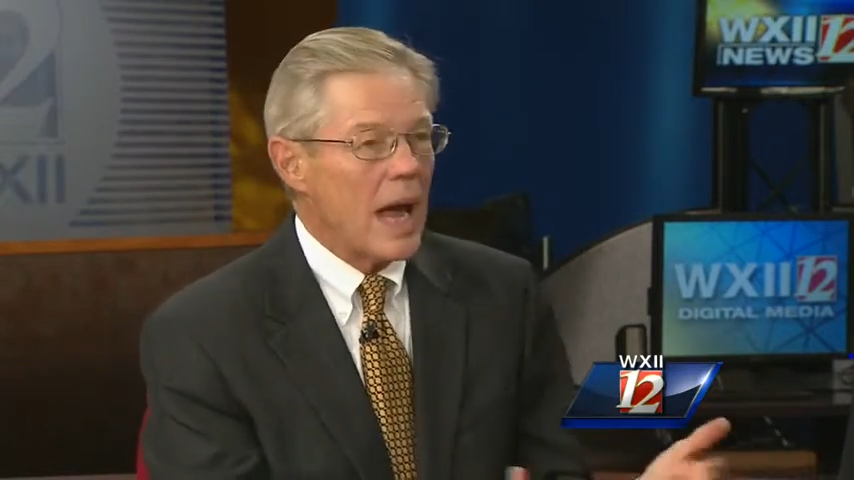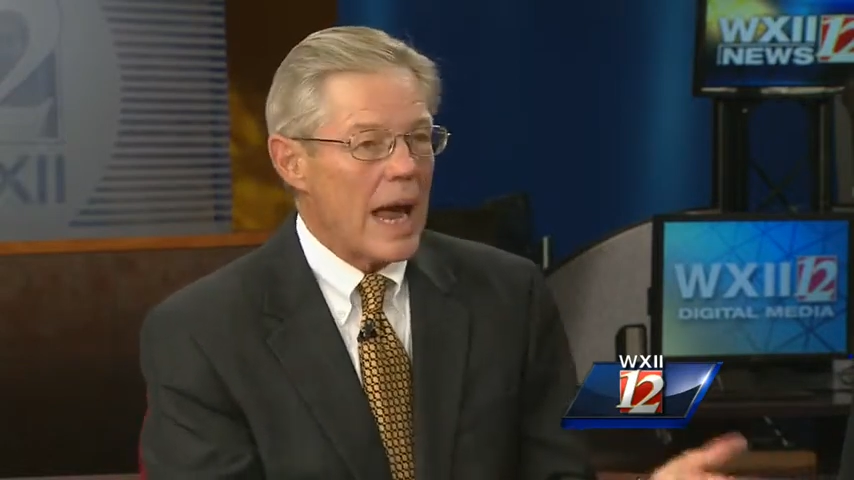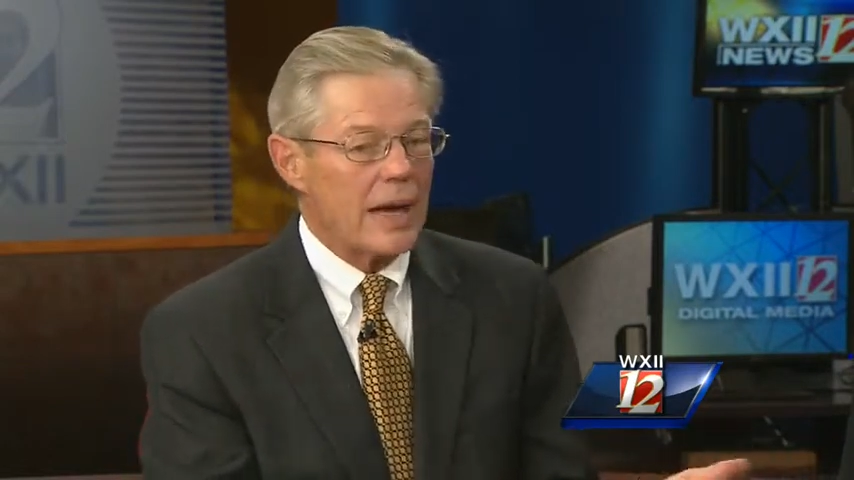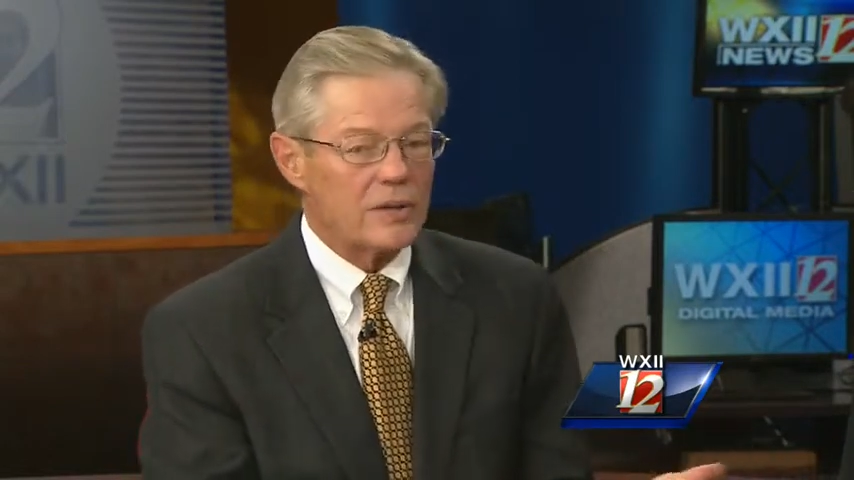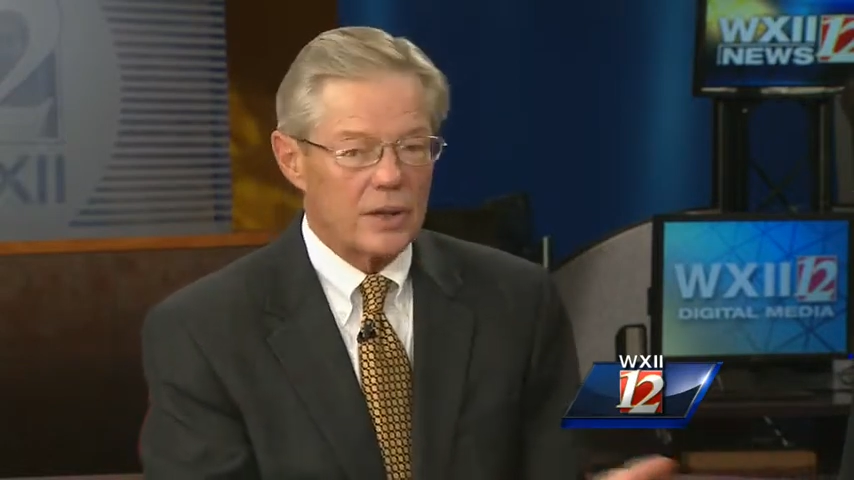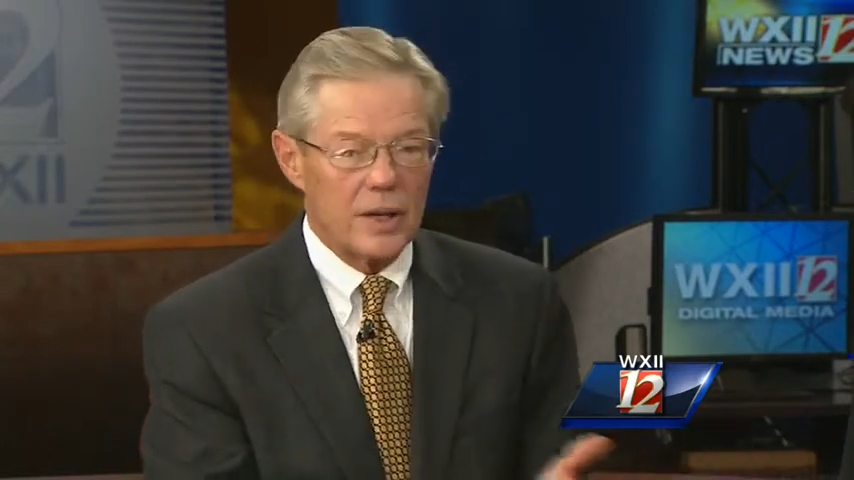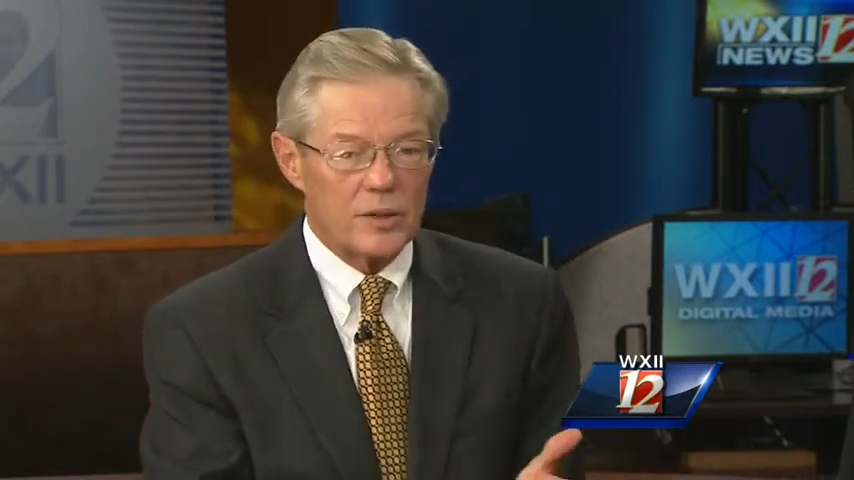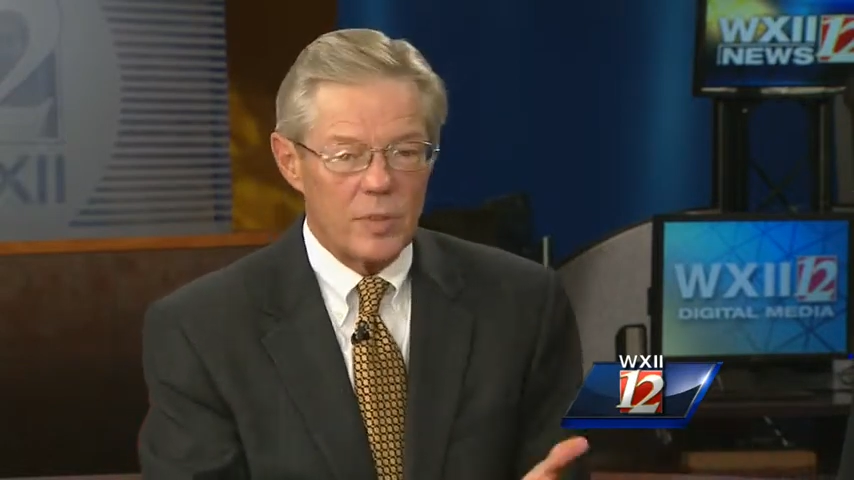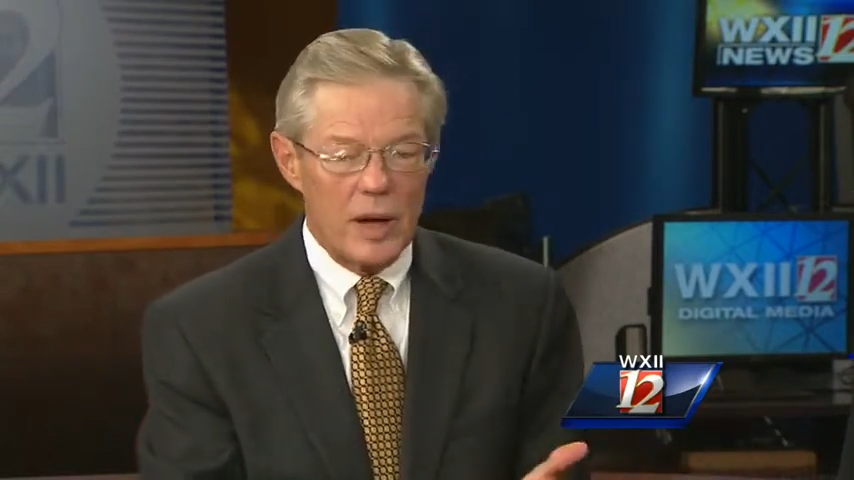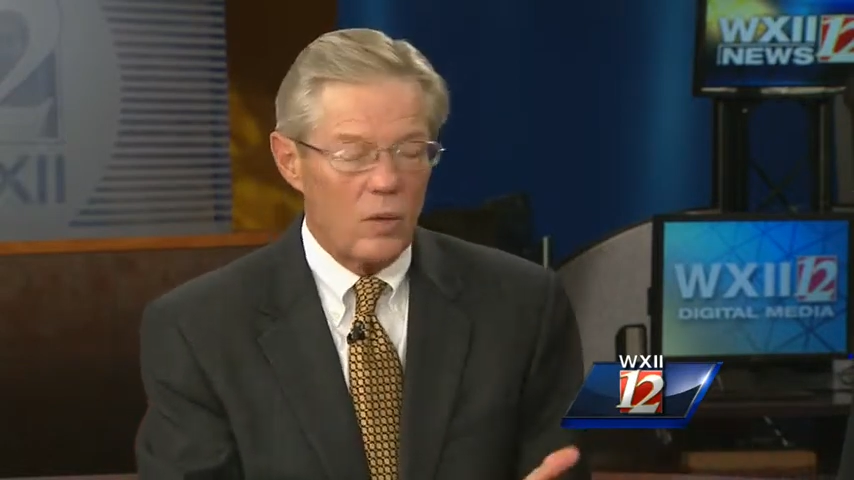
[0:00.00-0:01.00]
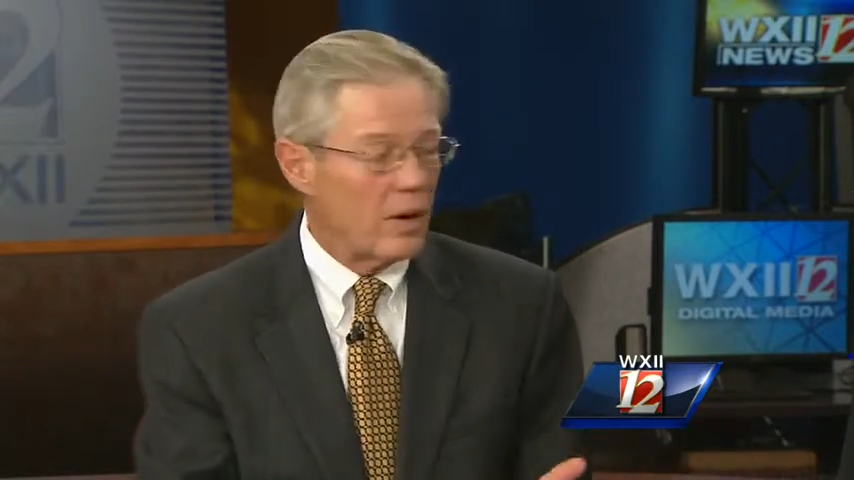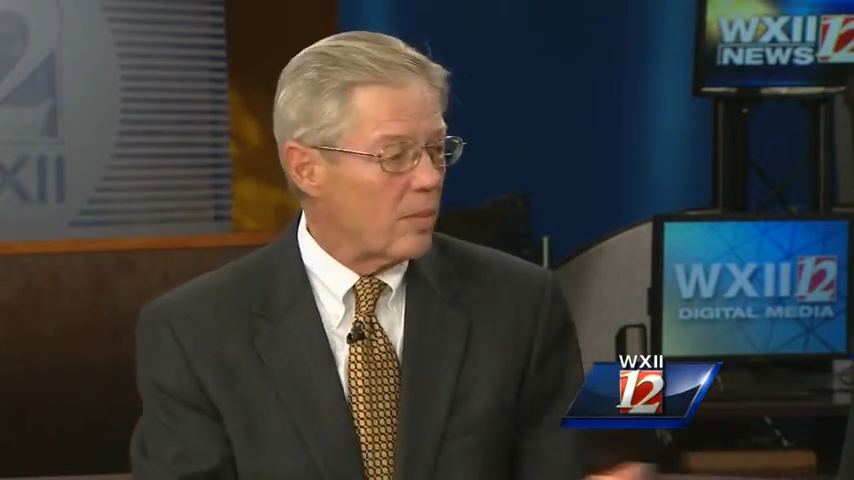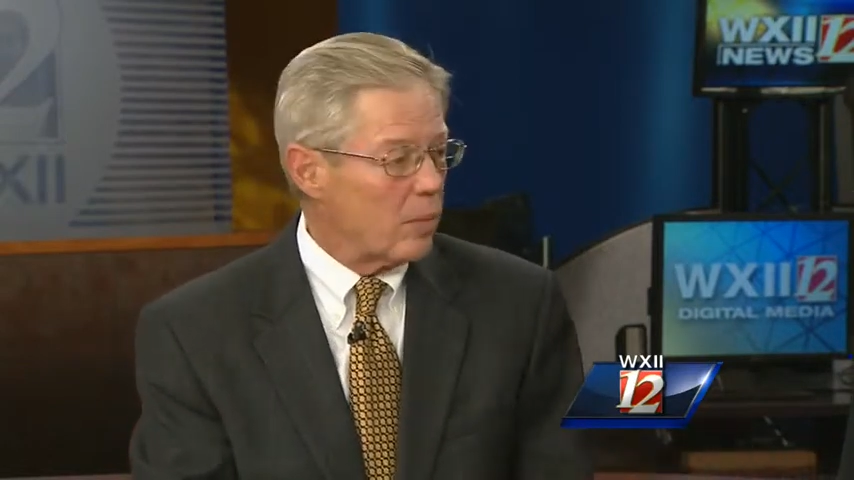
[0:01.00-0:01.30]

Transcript: assets by way of